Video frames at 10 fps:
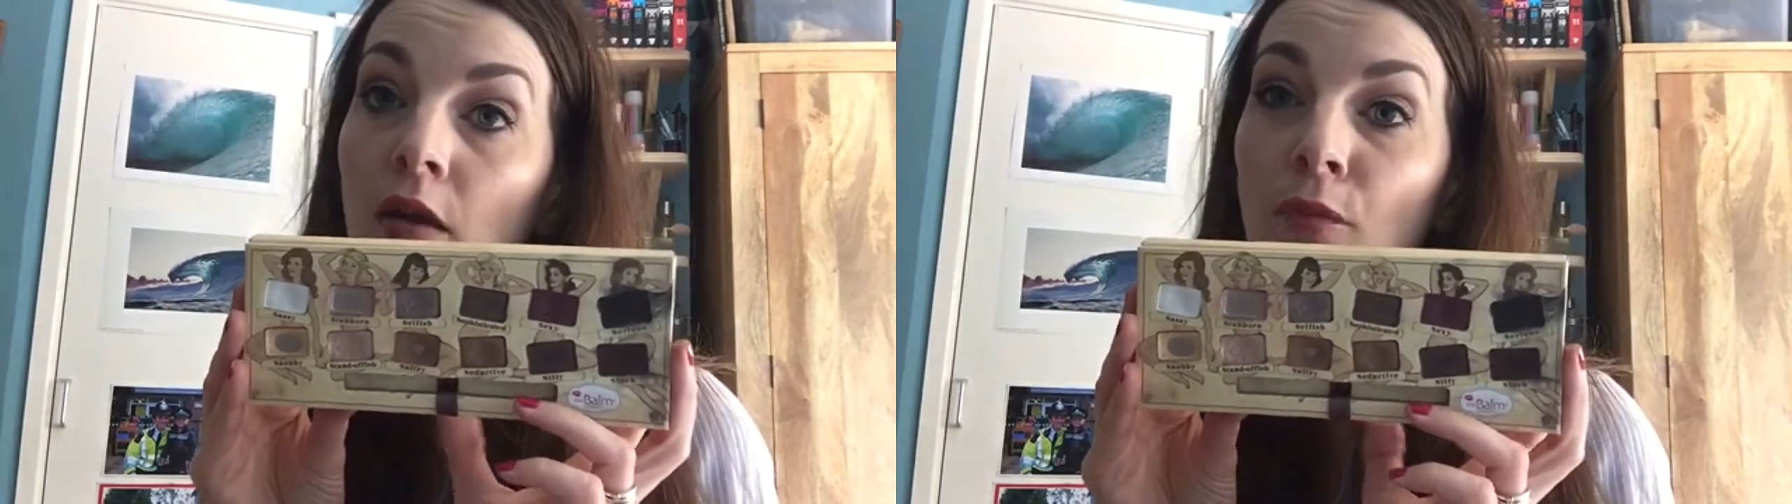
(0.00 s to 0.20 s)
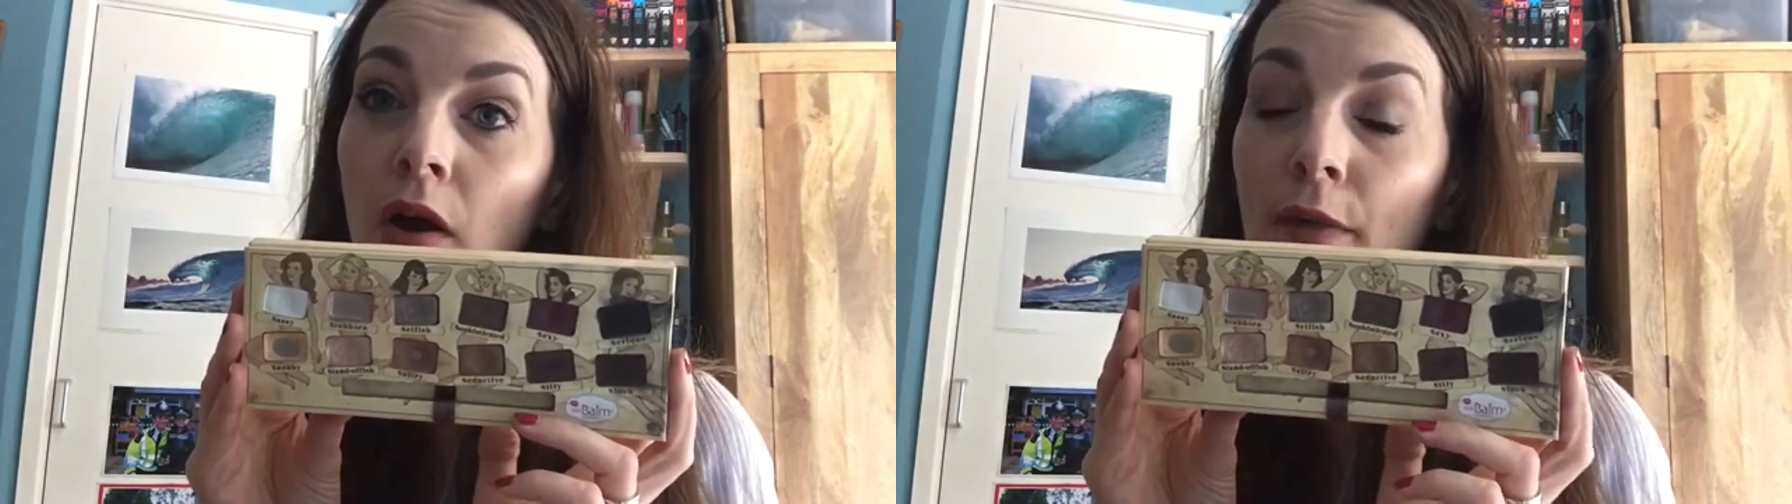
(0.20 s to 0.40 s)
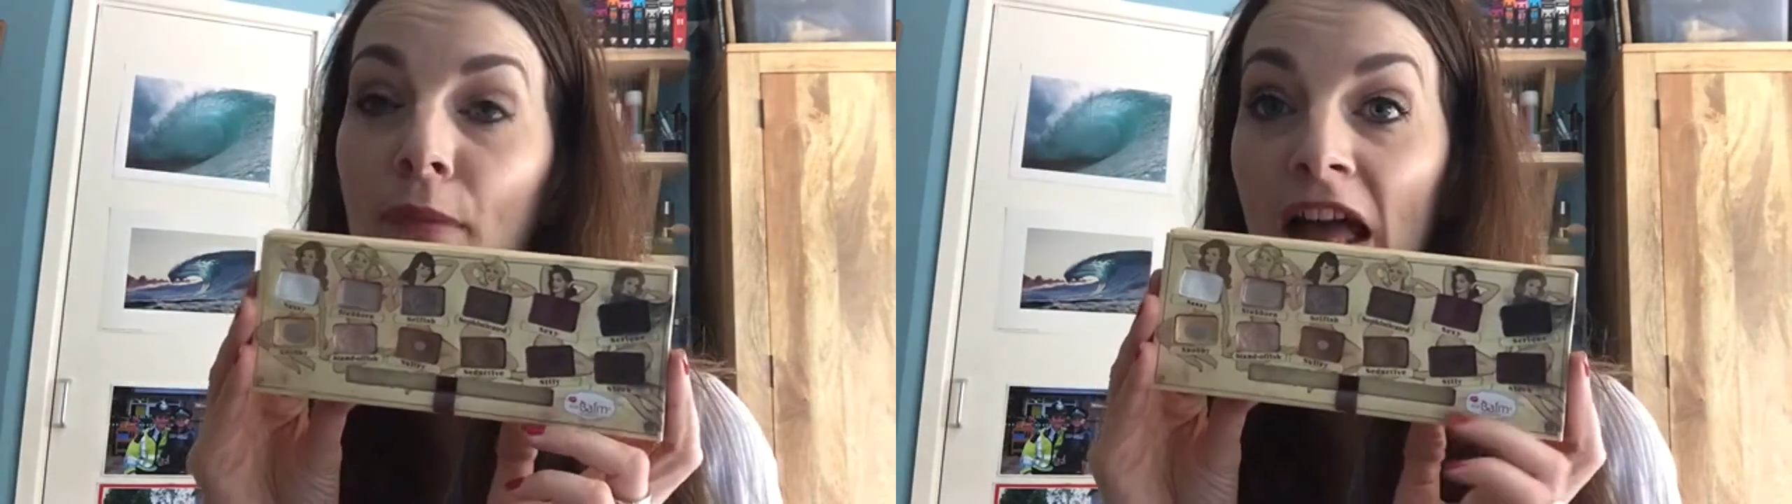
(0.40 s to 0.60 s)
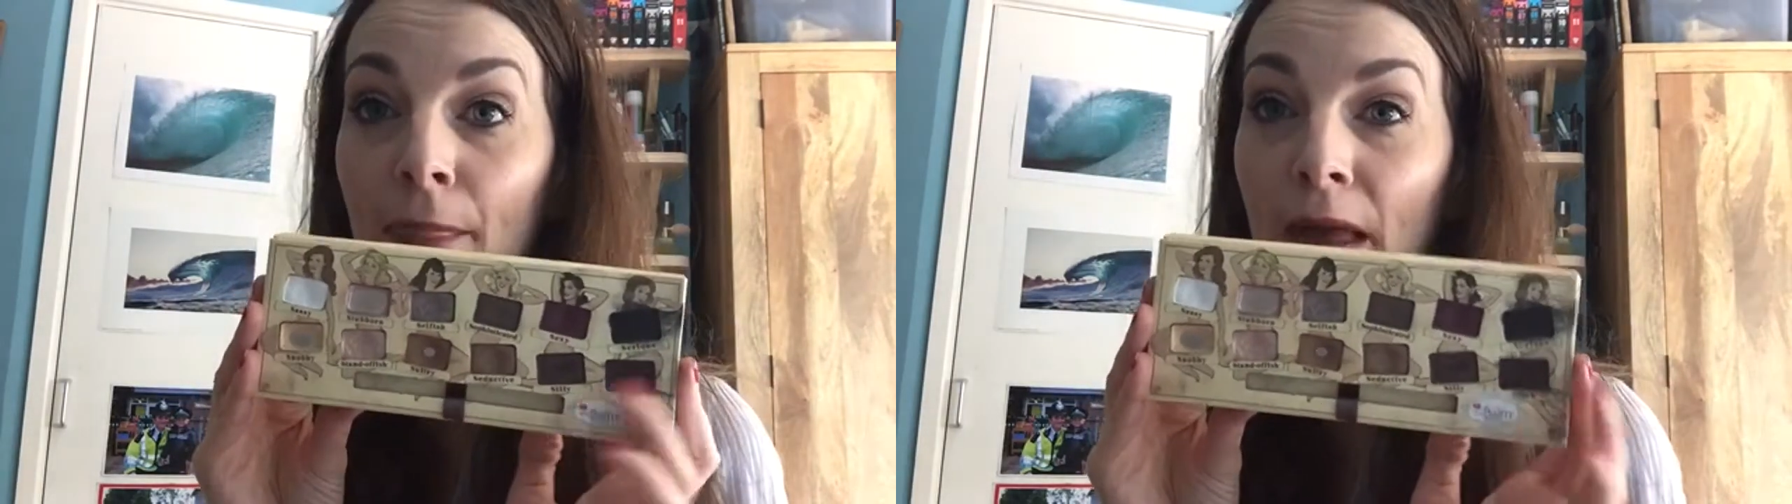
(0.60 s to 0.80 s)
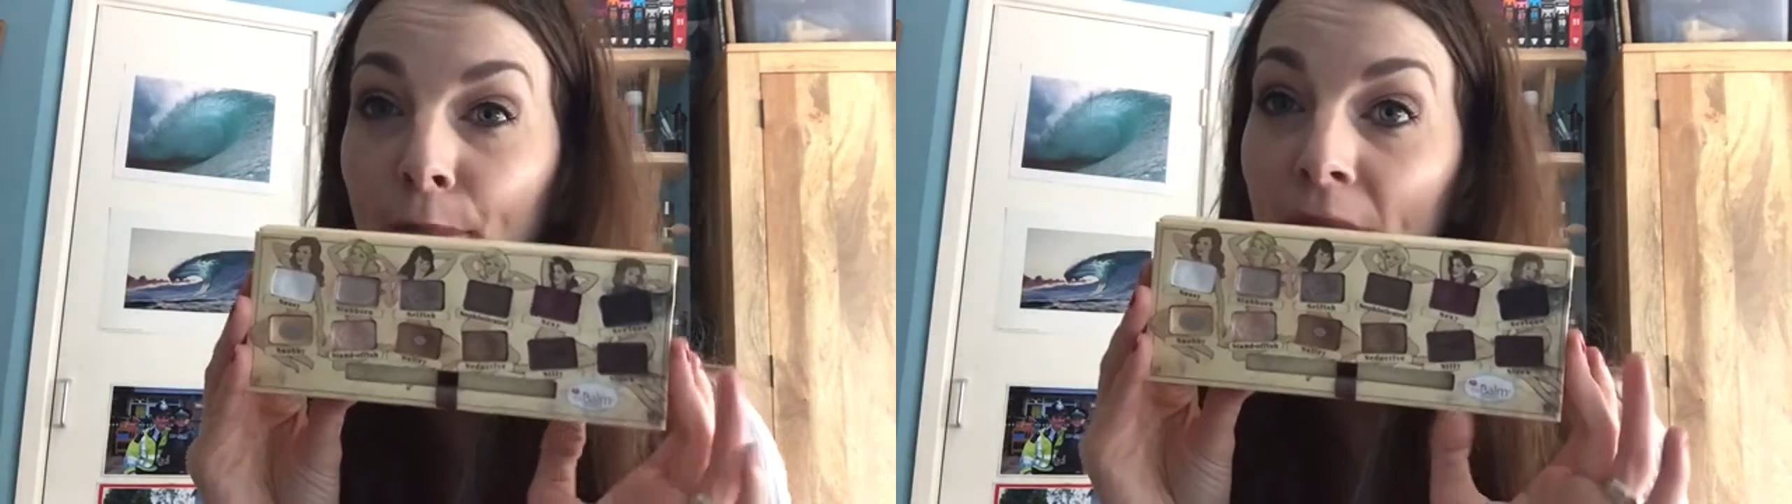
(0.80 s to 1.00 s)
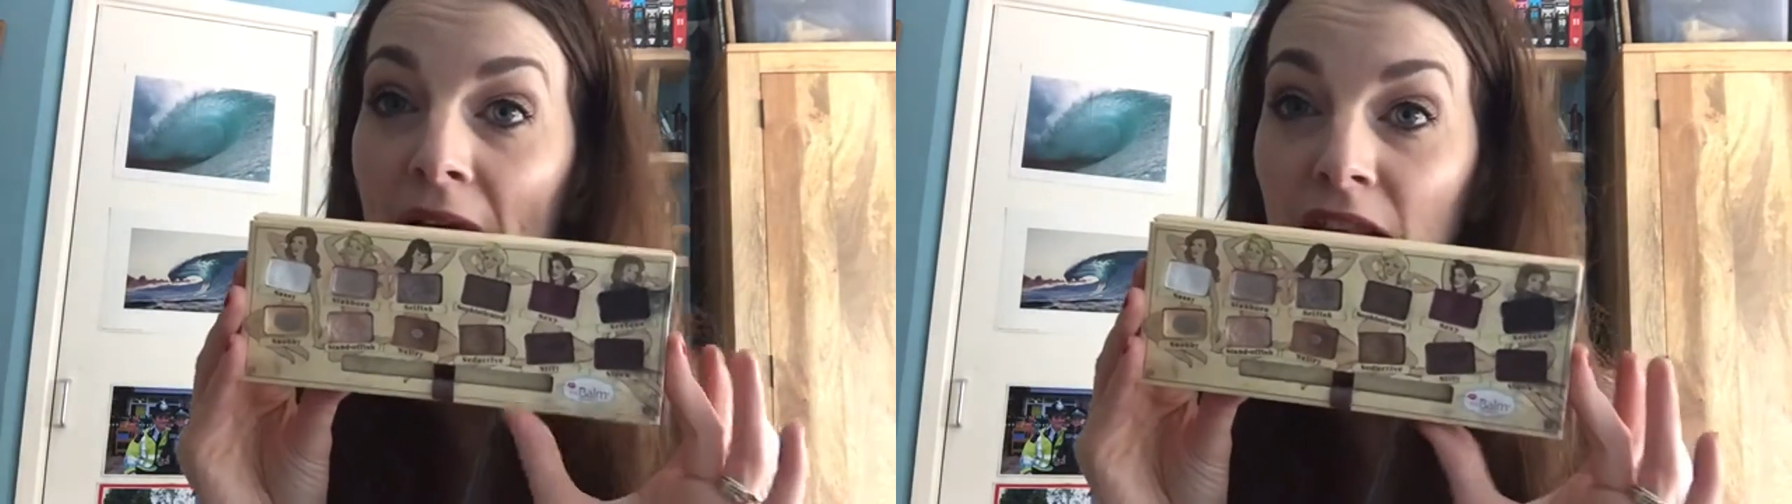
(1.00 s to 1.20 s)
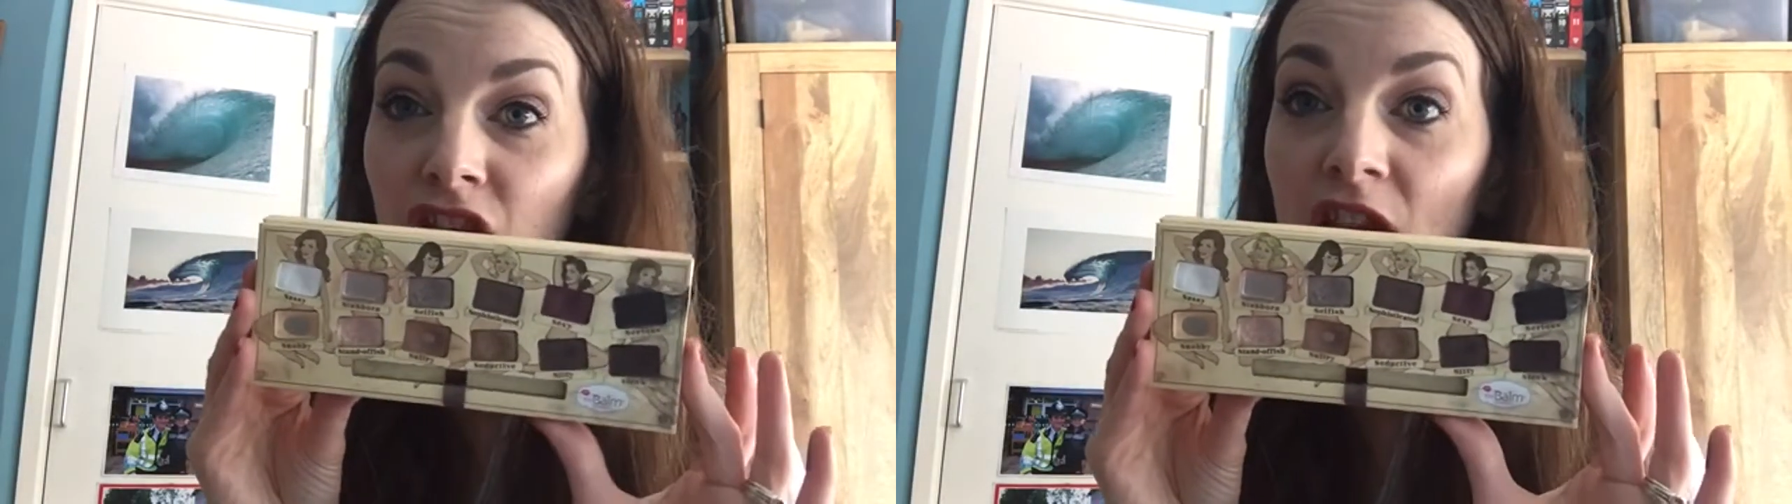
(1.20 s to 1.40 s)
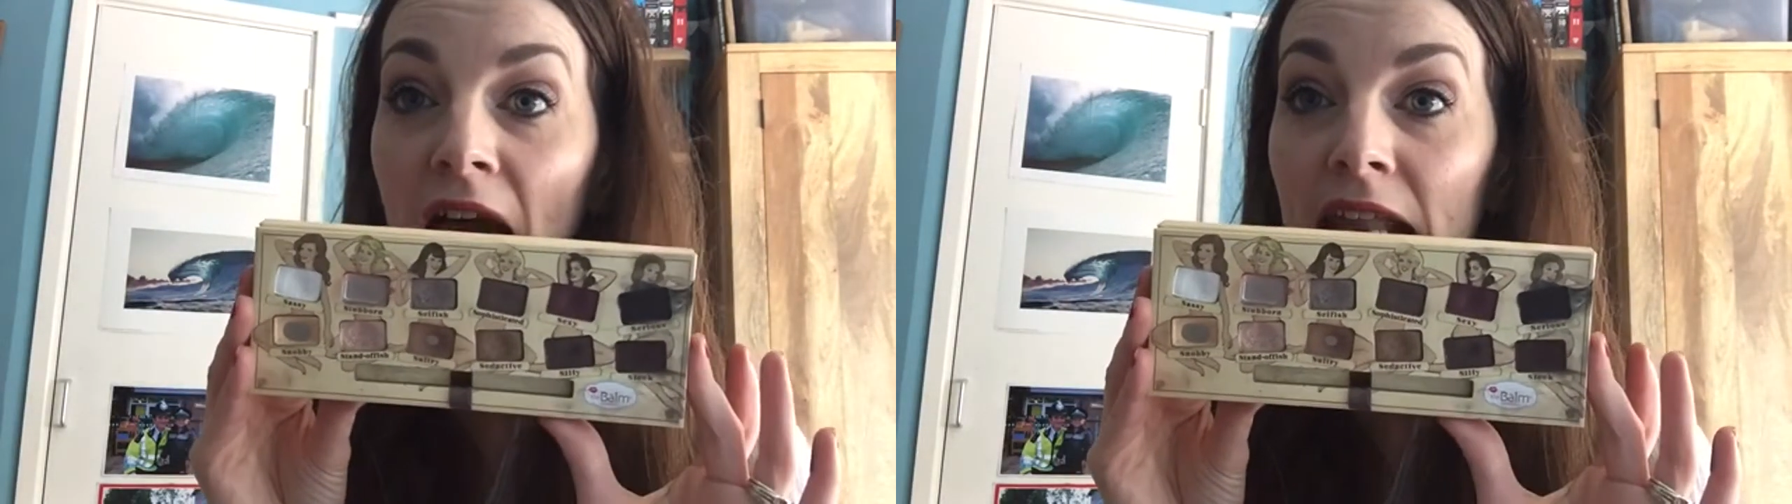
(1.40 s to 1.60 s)
My pan that palette
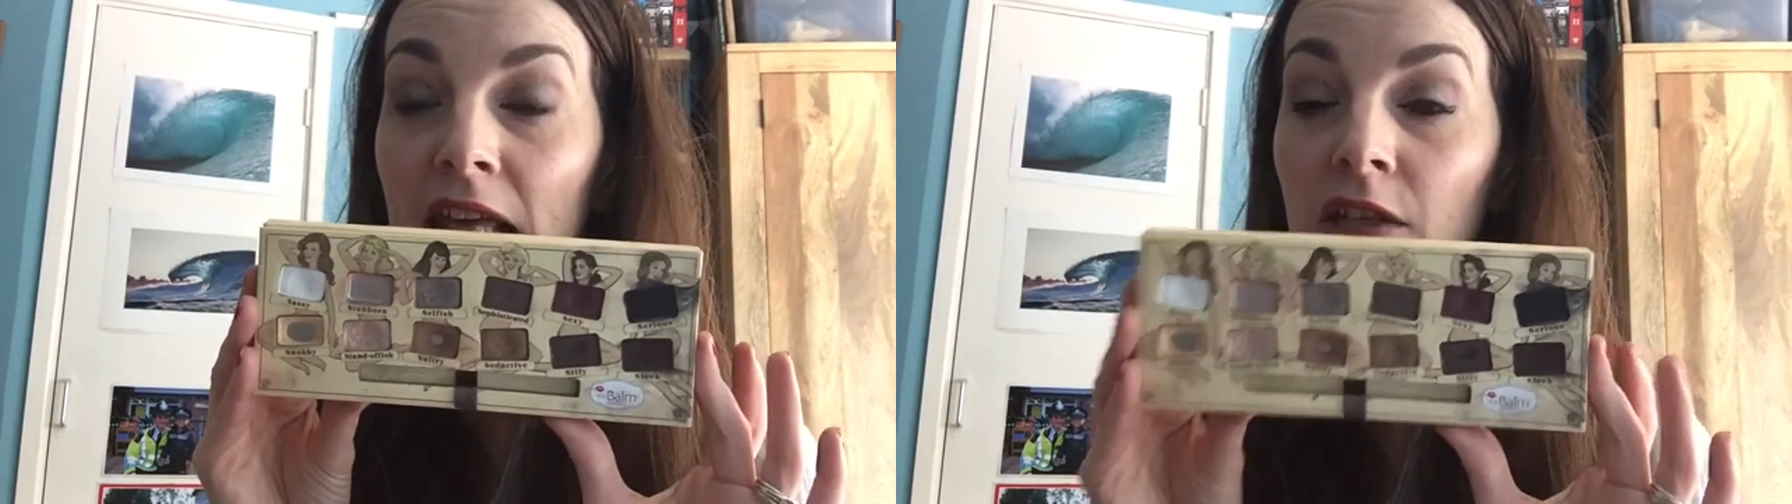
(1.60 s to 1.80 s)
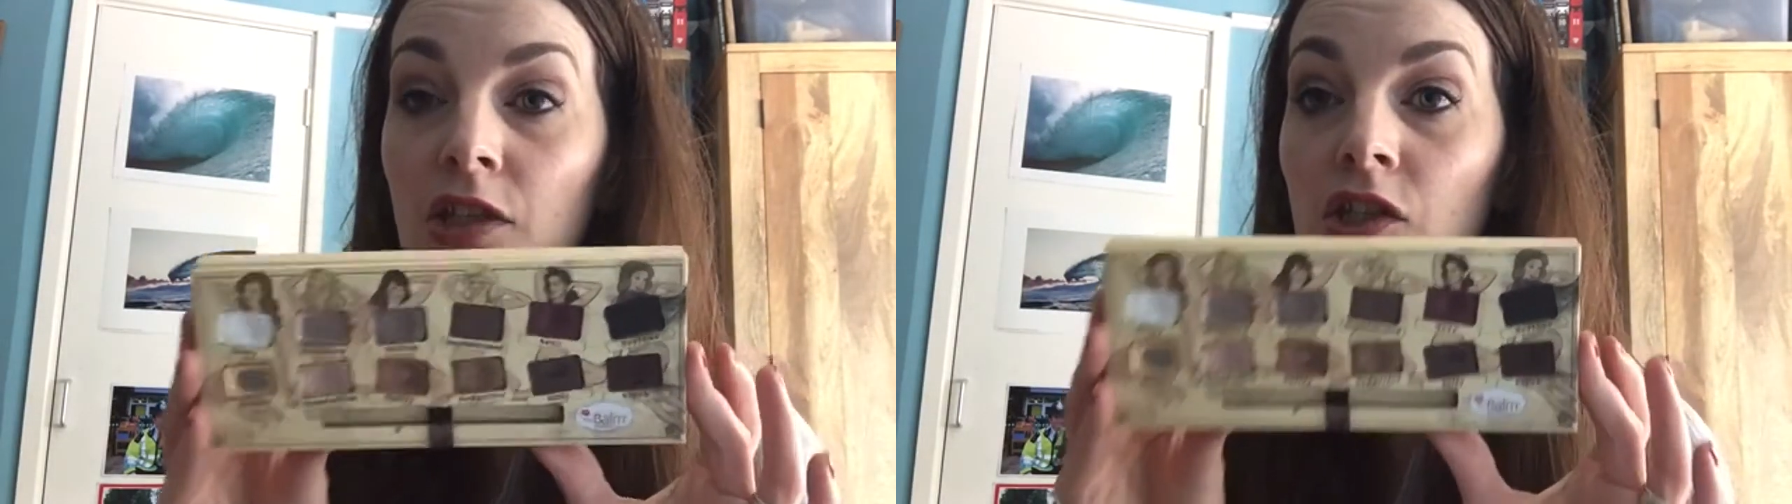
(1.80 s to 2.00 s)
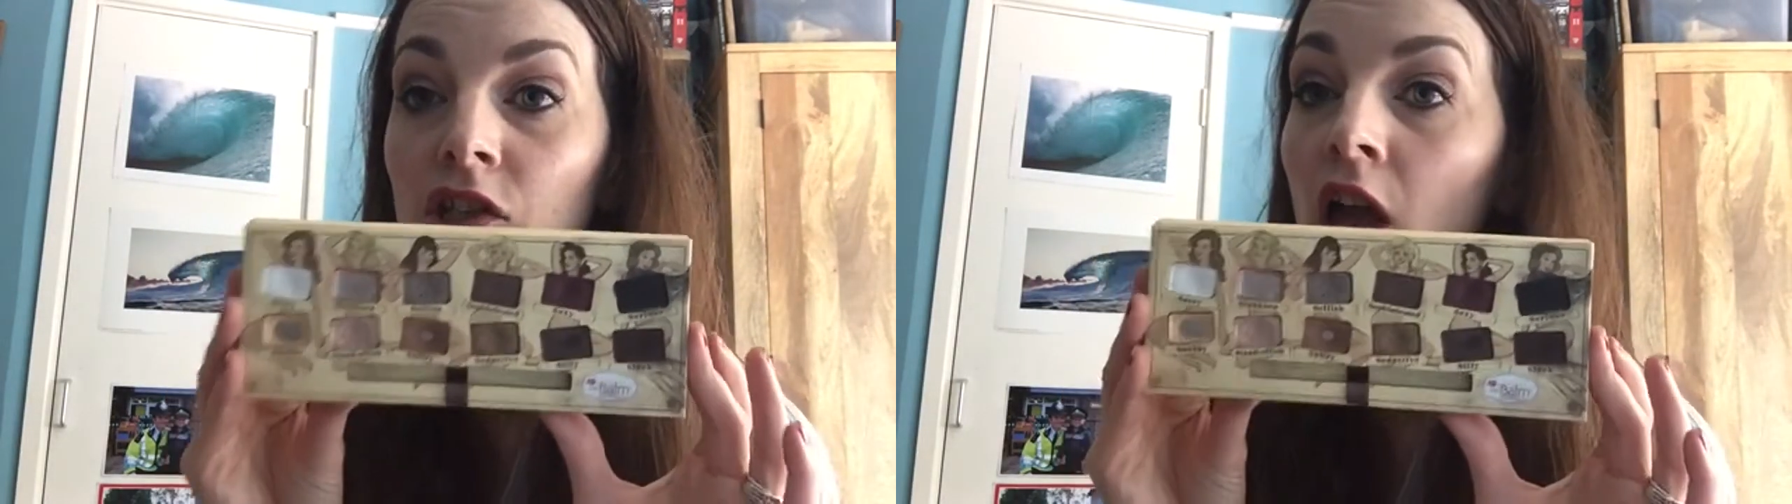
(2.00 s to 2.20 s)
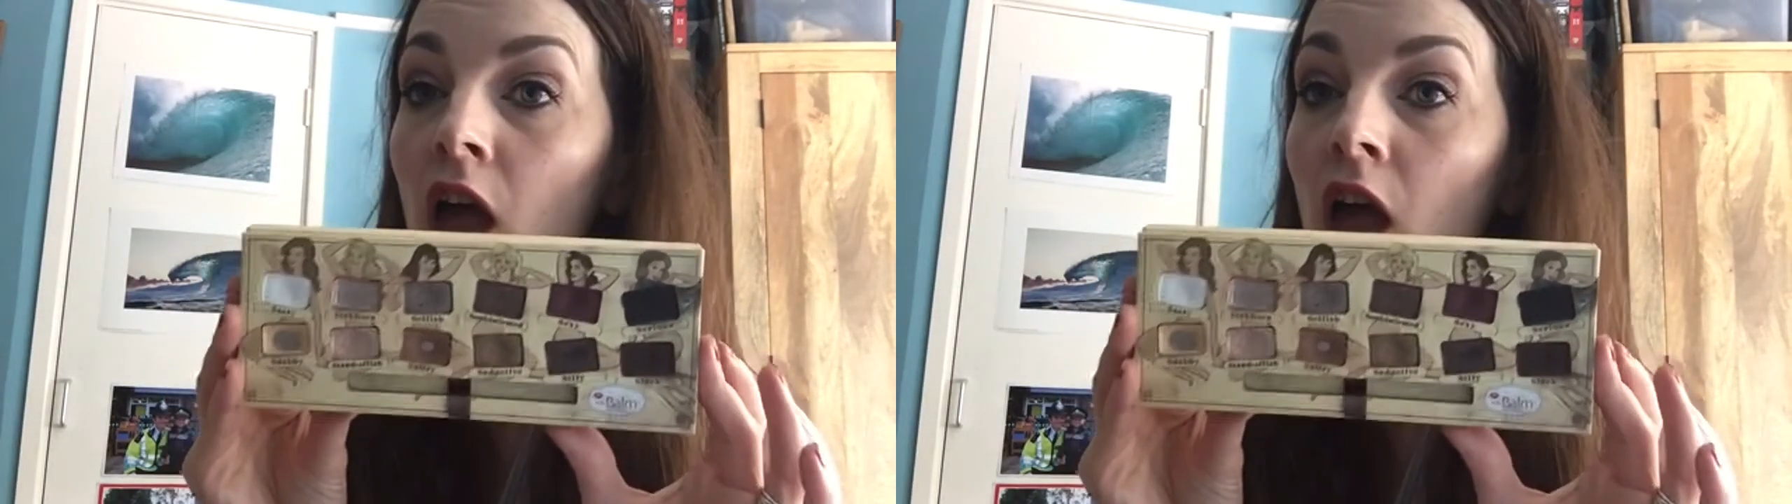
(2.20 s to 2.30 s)
challenge.